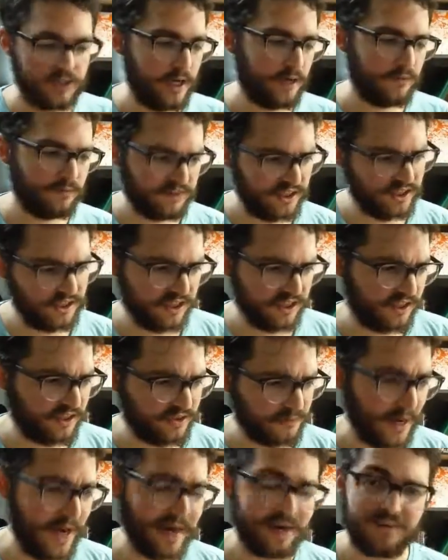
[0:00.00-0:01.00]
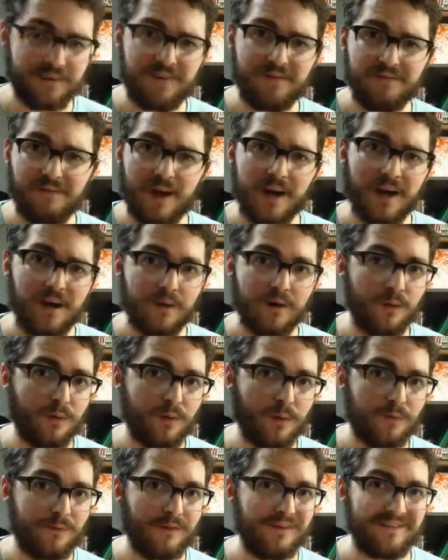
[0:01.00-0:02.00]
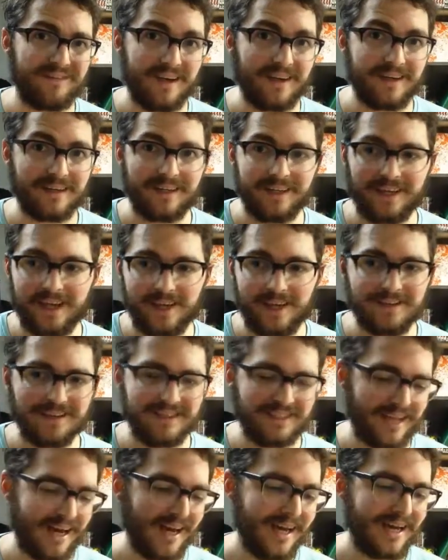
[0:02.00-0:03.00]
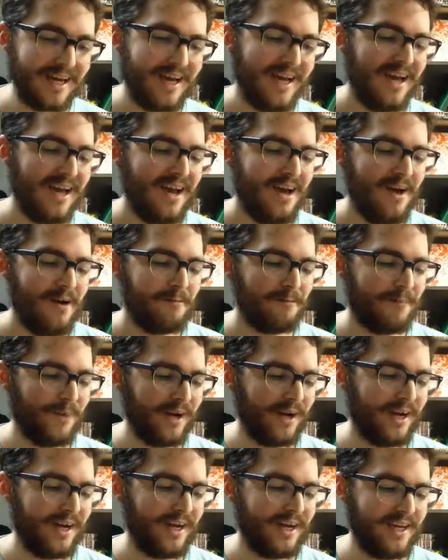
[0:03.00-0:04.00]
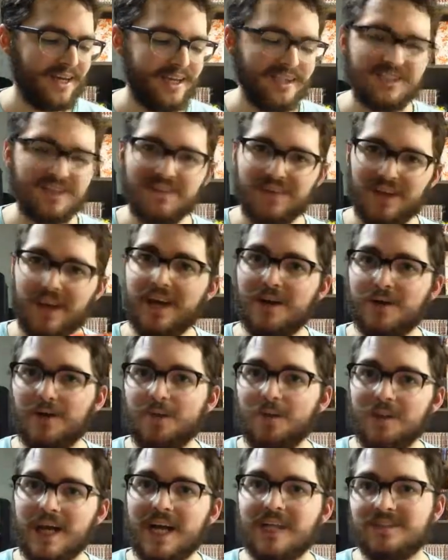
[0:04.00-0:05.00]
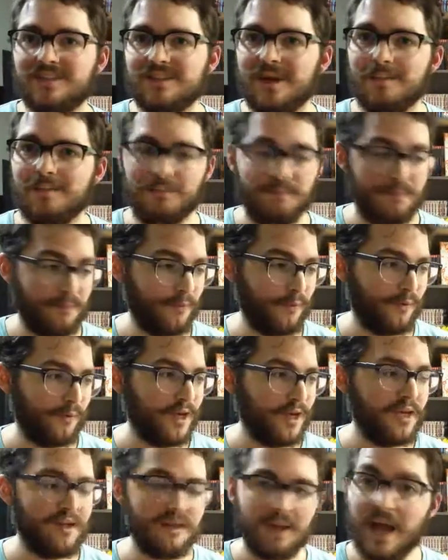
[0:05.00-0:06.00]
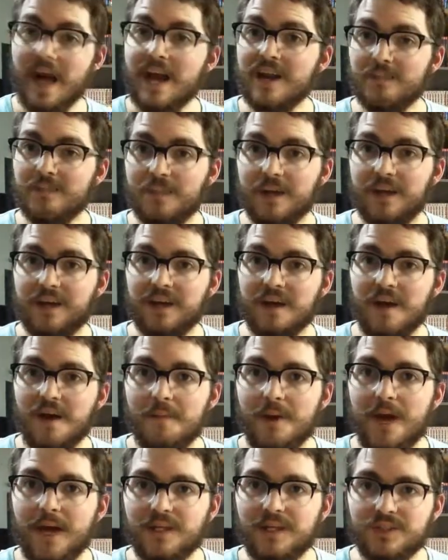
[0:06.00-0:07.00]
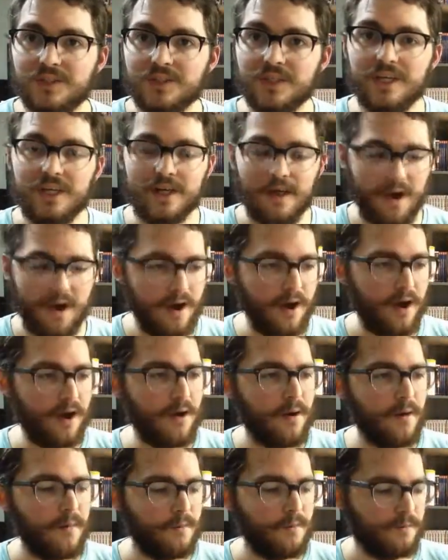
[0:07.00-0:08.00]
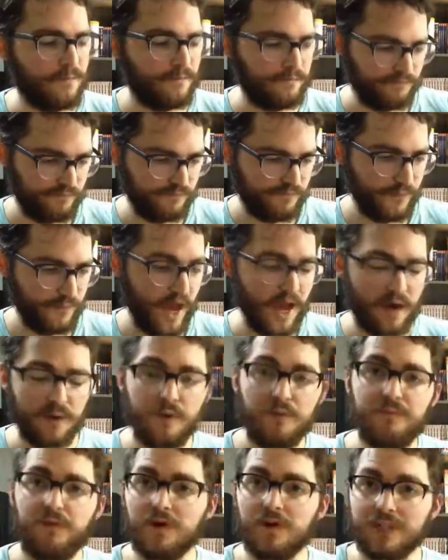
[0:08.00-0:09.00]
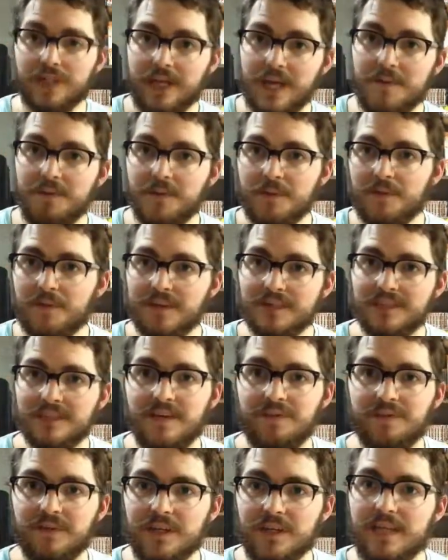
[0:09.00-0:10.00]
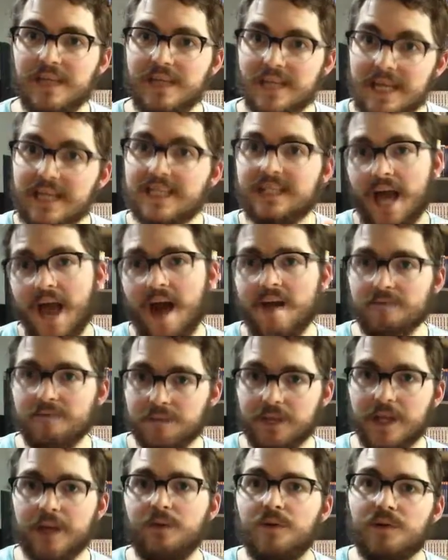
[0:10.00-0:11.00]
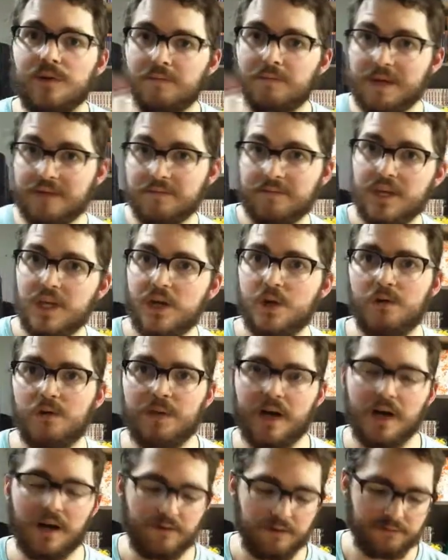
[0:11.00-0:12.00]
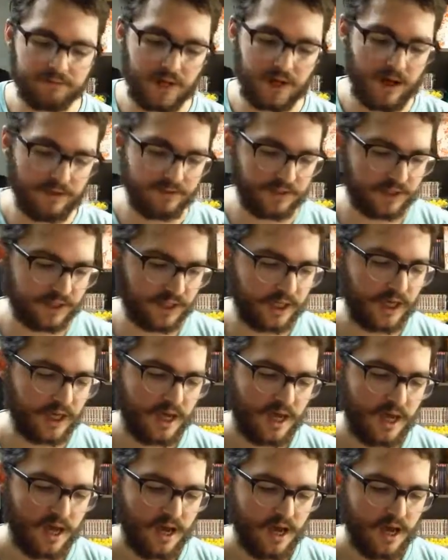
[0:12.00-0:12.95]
Now, since this is magazine fed, I don't know if it technically counts as that. But it is a cool blaster. I'm pretty glad to pick it up, actually. I don't know if I'll keep it, but it's definitely neat to have and play with and make a video about, obviously.